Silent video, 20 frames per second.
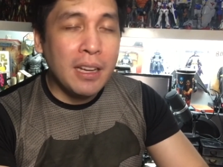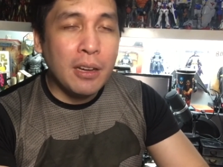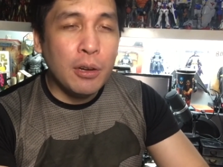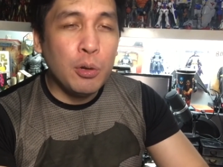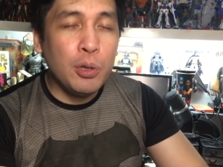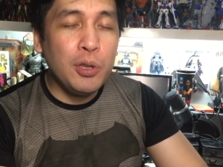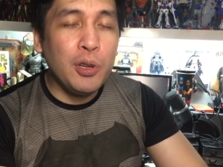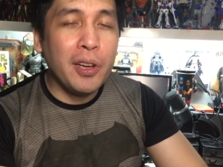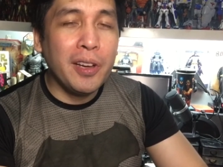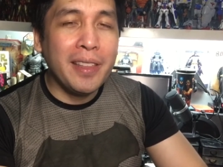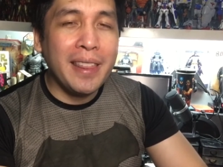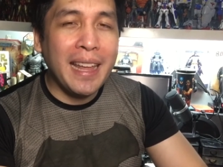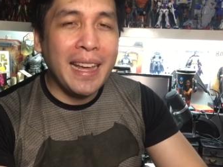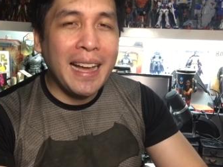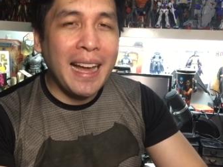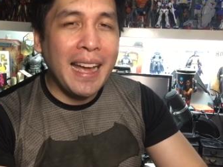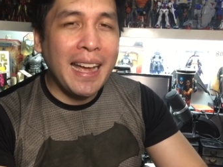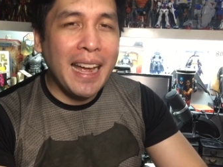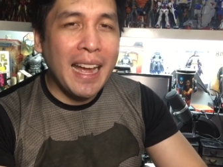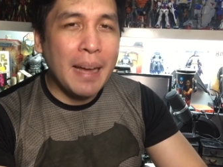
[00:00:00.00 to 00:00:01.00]
"Who do you think
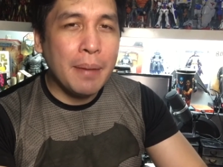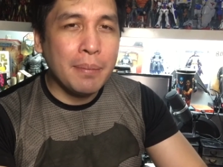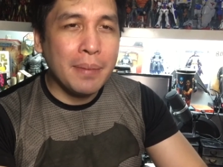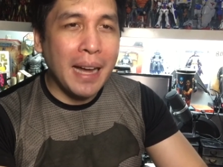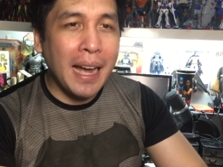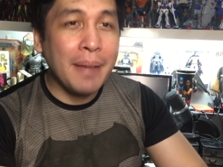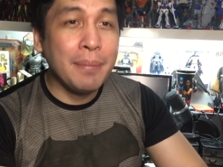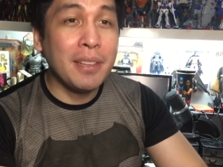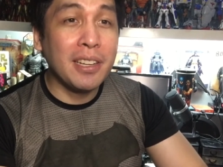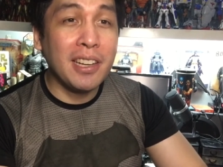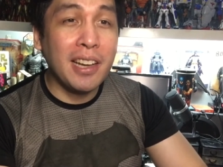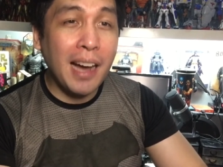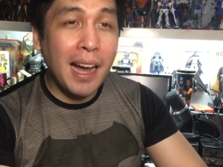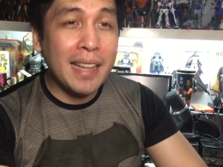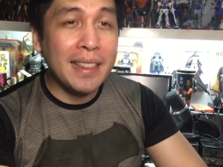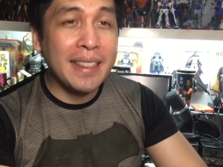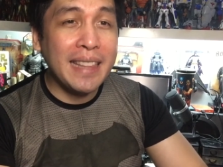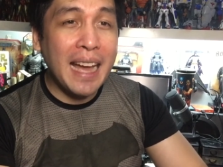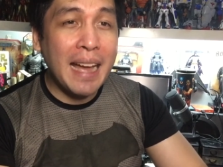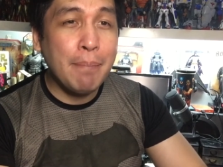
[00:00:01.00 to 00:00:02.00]
I am? I'm the
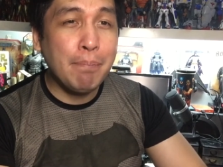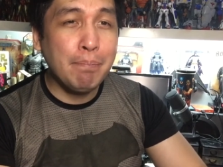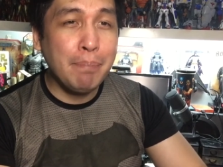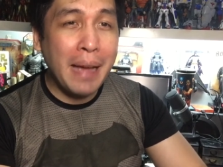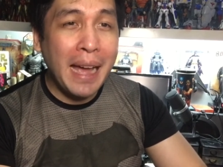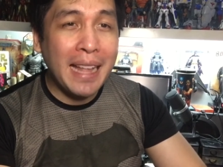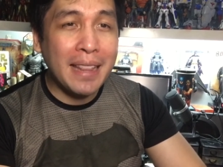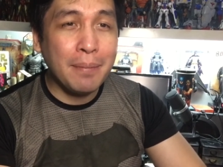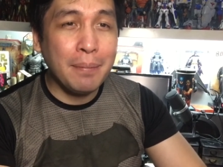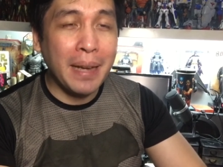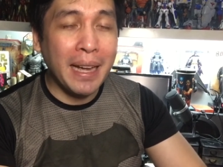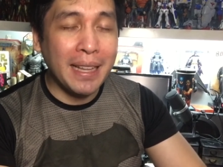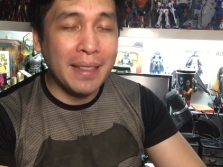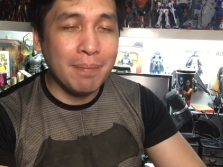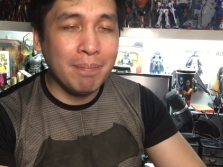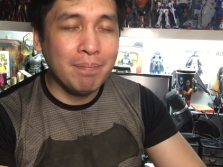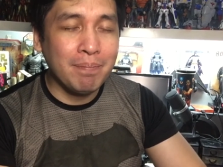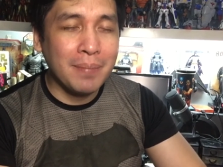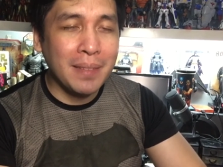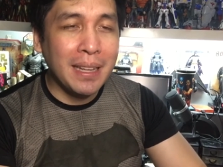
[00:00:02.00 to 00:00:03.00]
goddamn
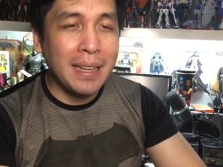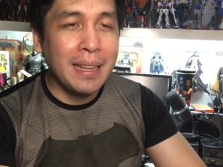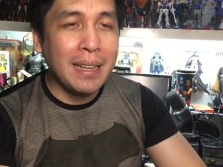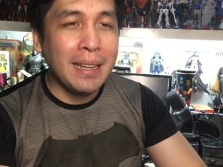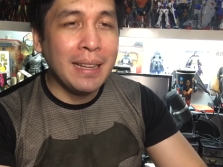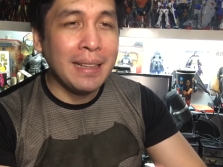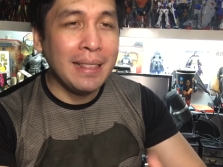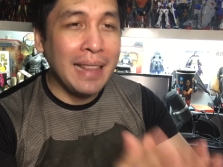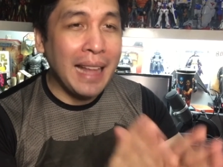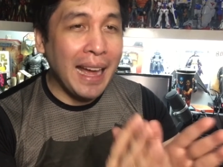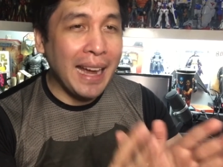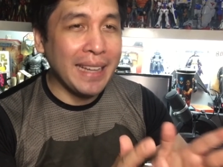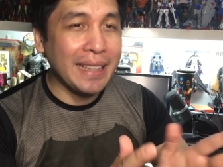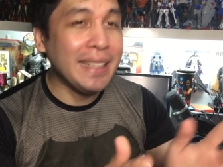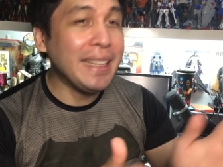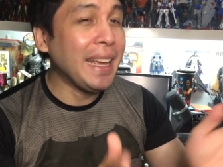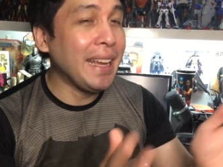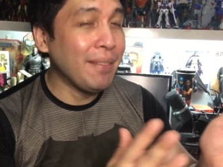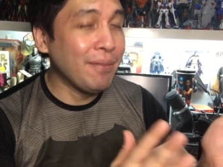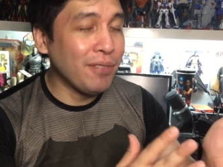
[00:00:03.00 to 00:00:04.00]
Batman" line
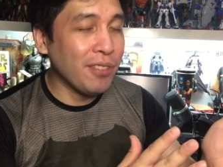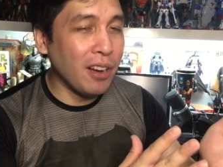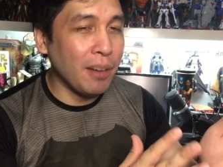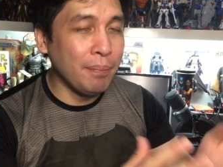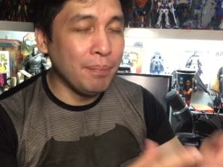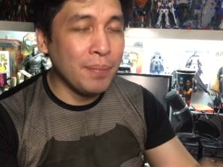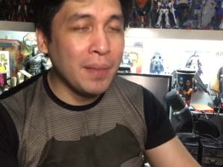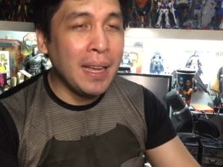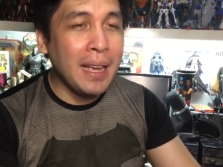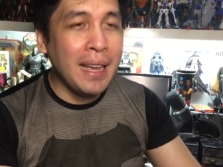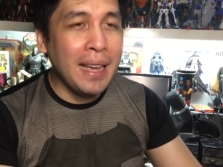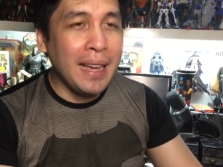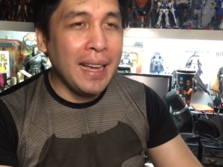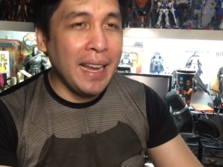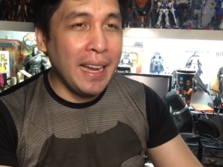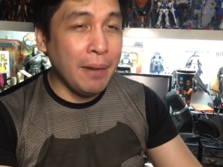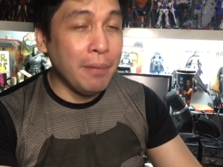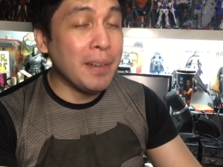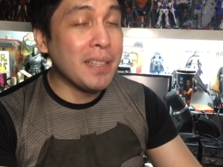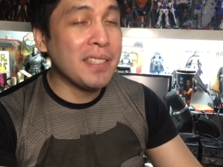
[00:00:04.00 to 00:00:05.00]
came from.
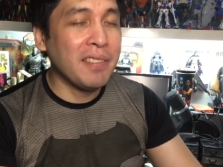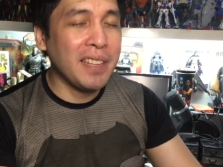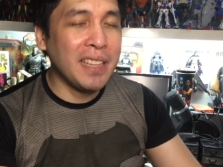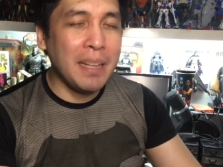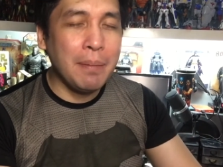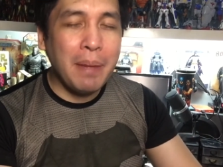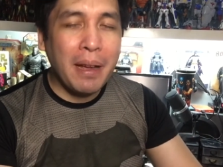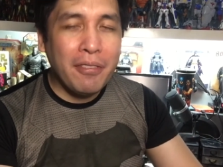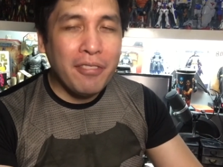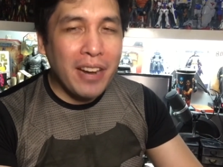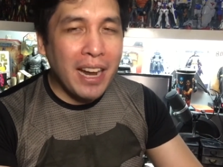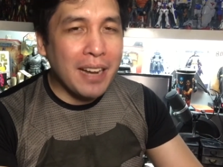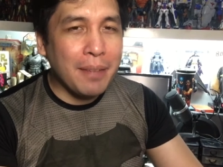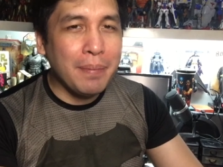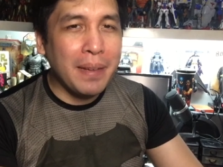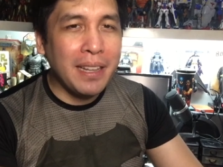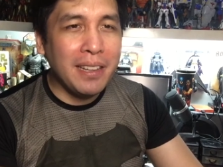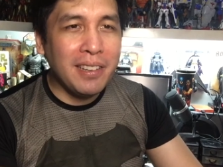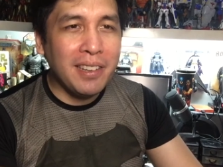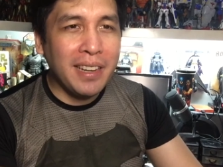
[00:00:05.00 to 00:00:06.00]
It was written by Frank
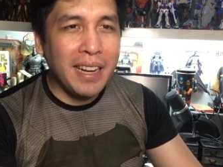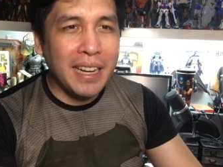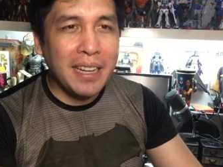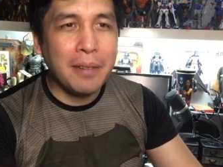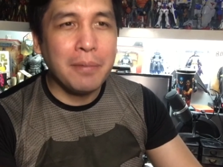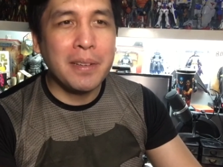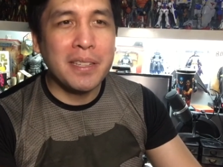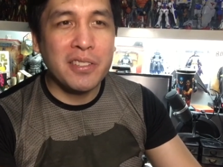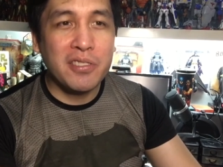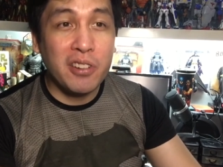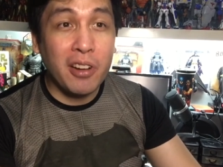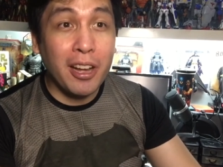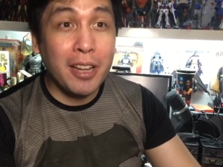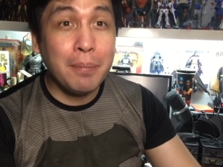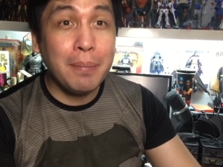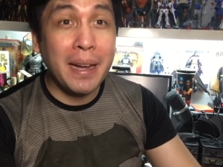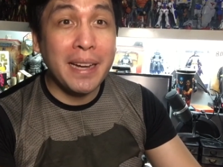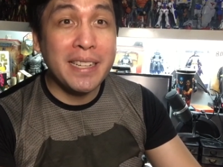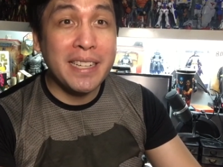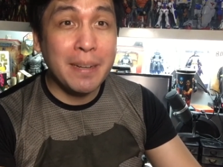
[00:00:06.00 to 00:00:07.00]
Miller and it was
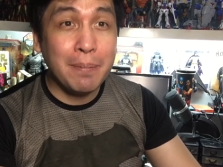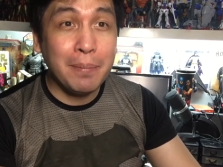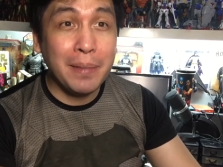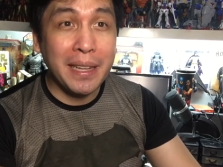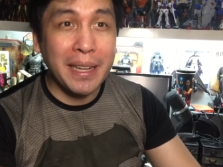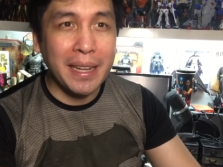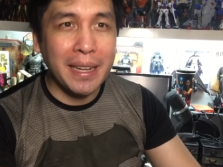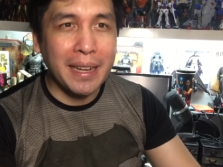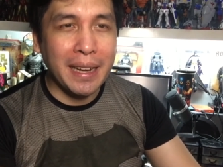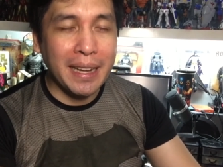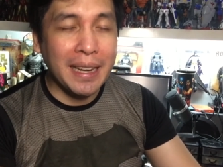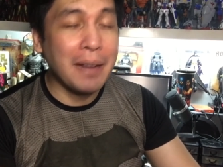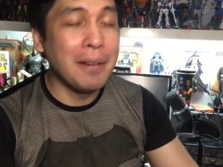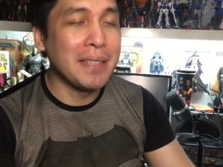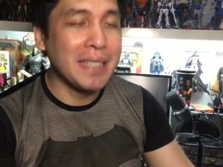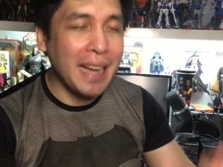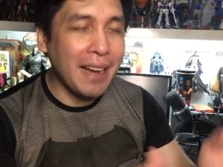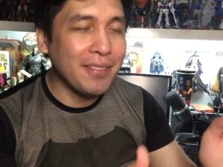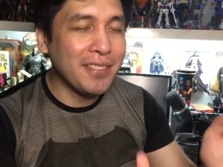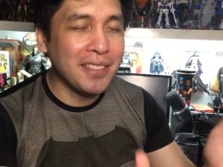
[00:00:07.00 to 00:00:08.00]
drawn by Jim Lee. And I
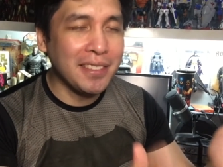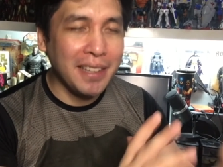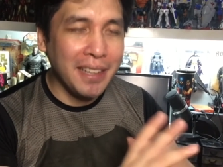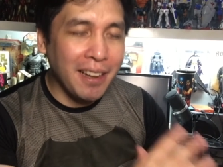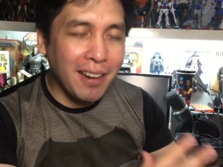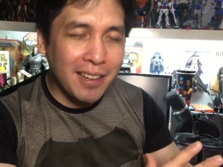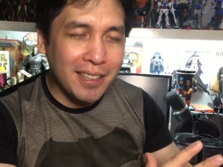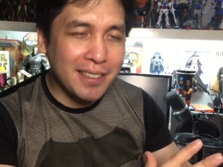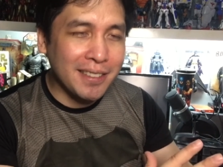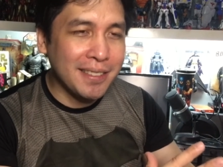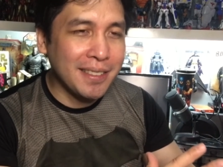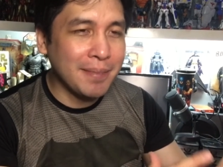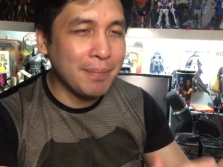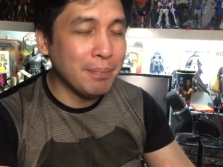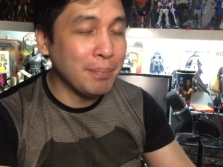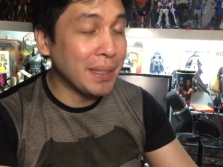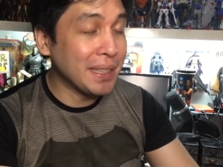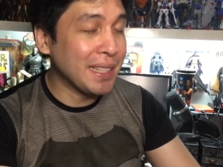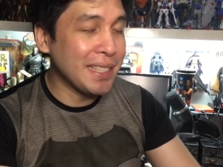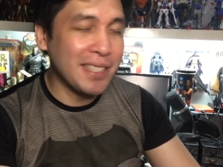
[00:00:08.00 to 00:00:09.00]
was after the art,
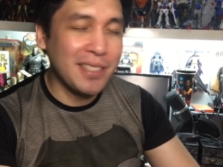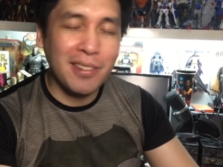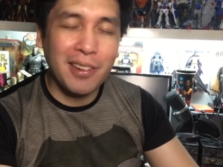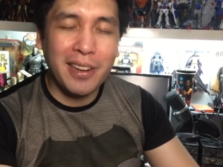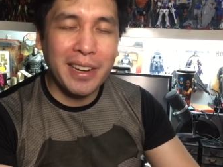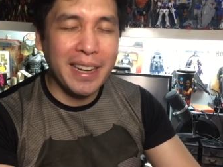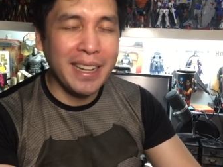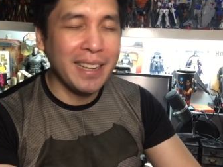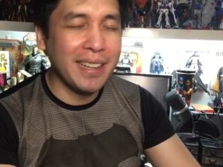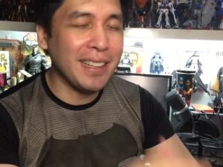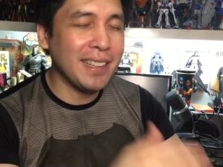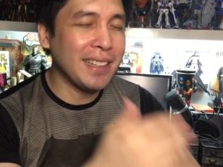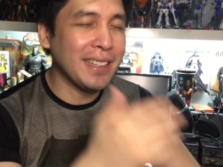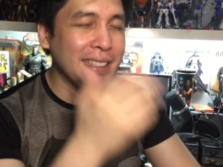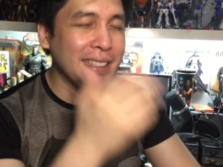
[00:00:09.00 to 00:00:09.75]
but the story...